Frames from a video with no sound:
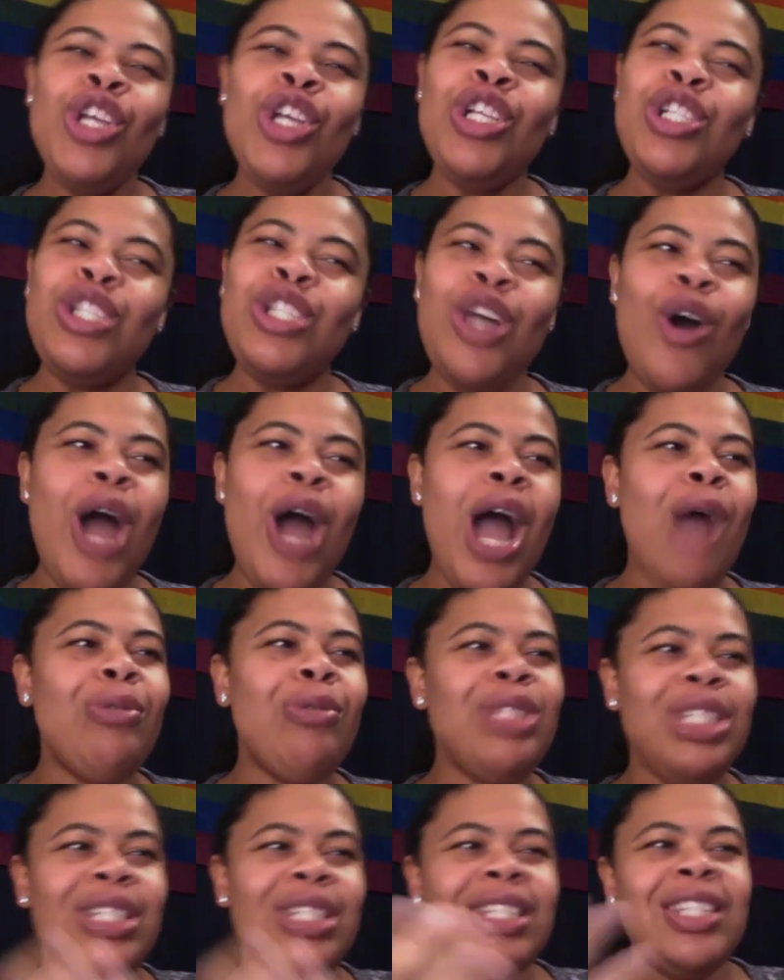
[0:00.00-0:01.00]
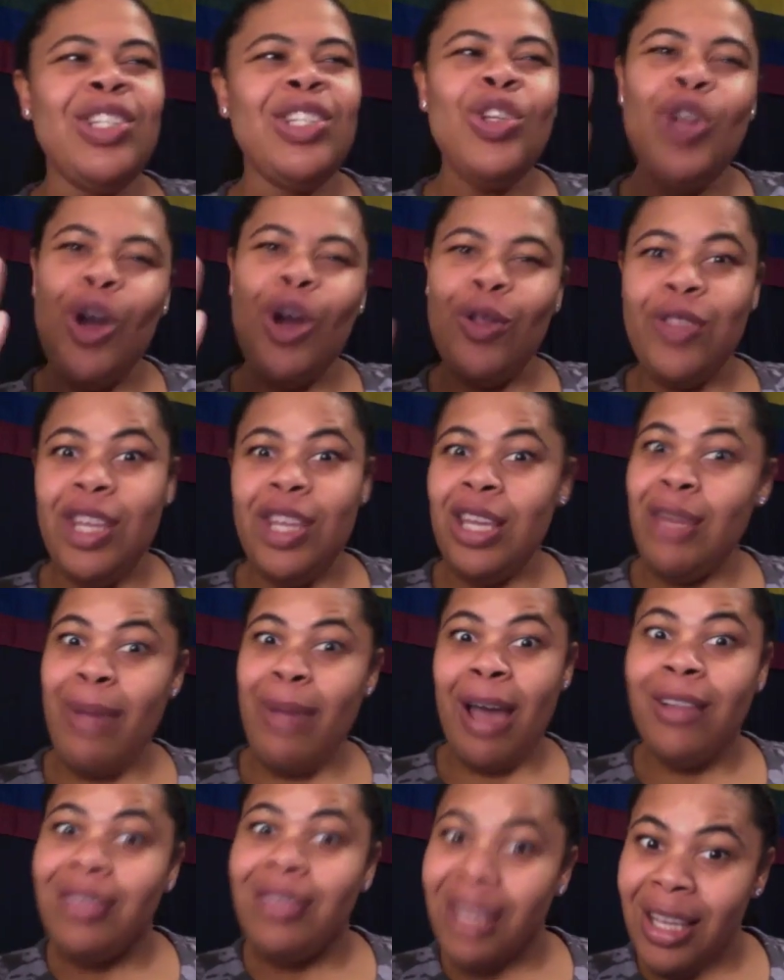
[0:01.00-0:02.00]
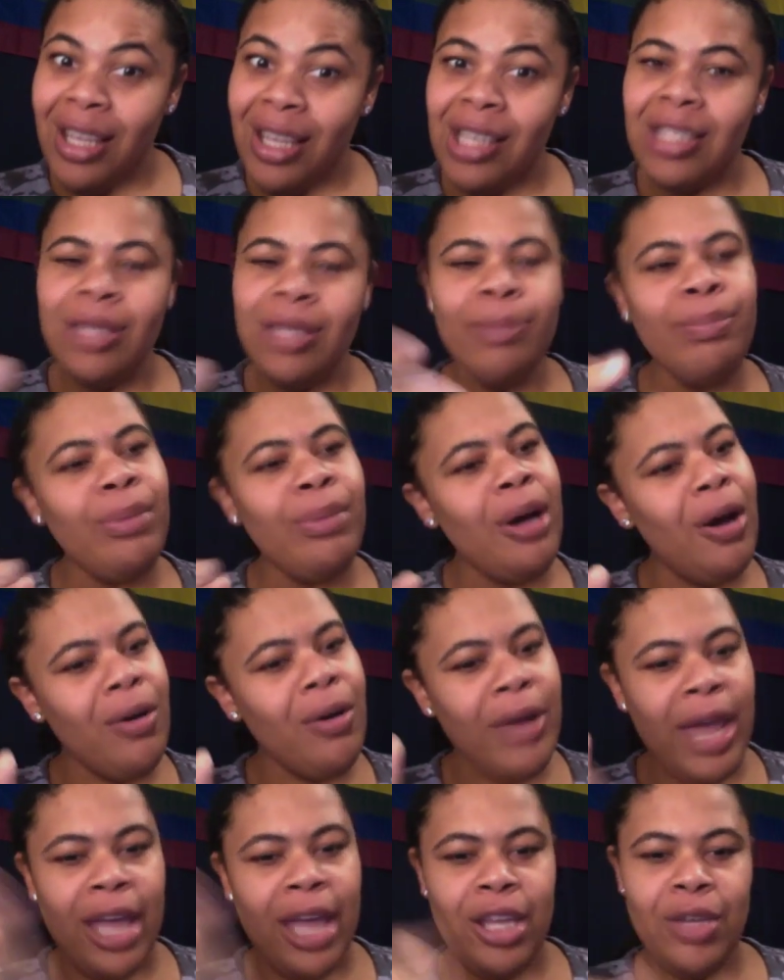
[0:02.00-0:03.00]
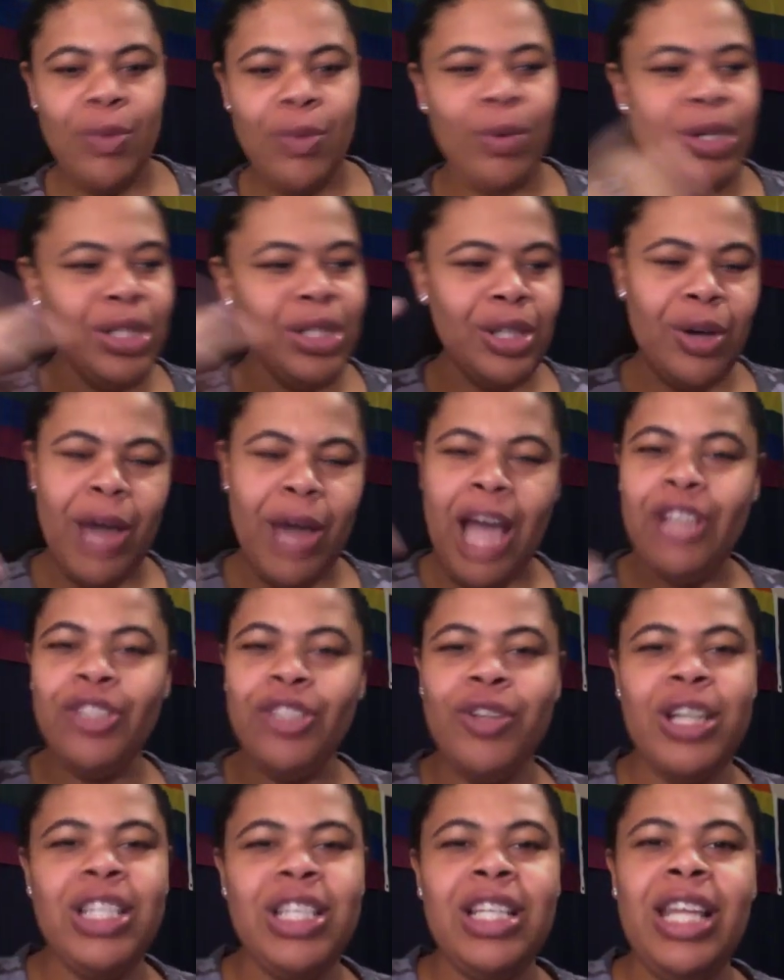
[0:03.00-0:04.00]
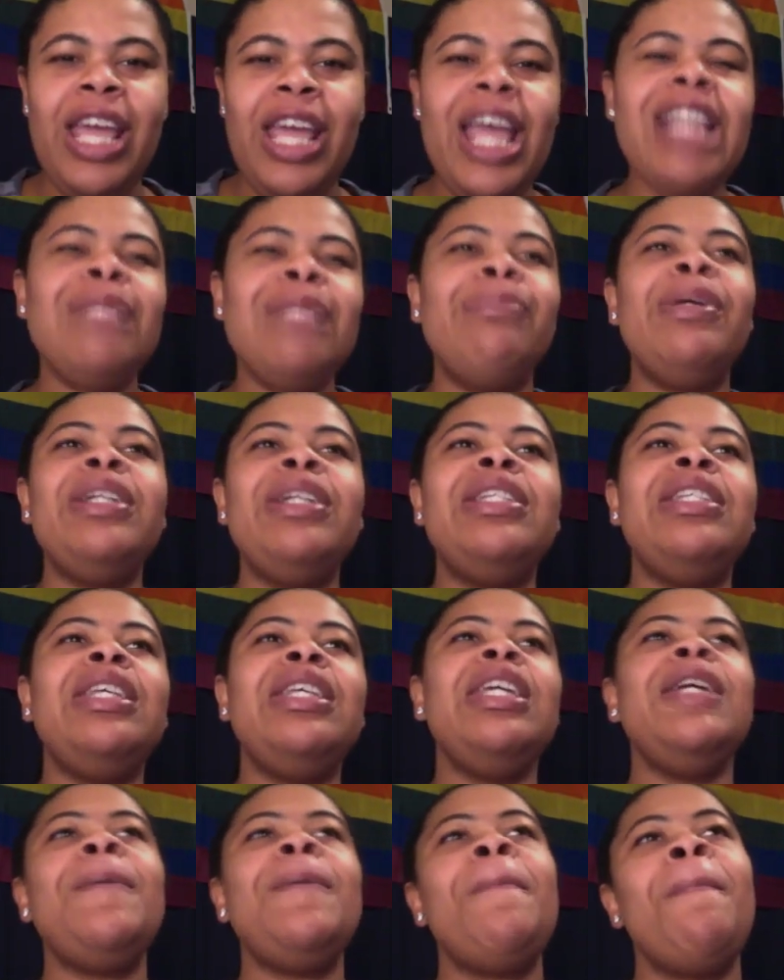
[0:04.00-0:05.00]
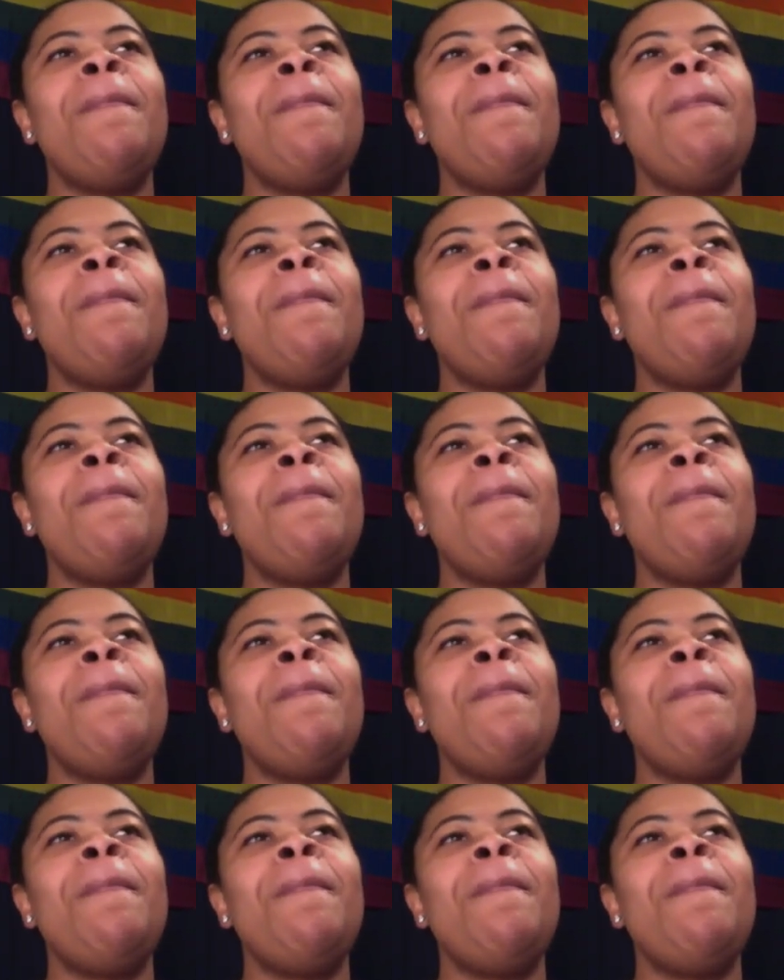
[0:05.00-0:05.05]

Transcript: So I was just, you know, thinking about this. But okay, you want to go out, stretch your legs. But see,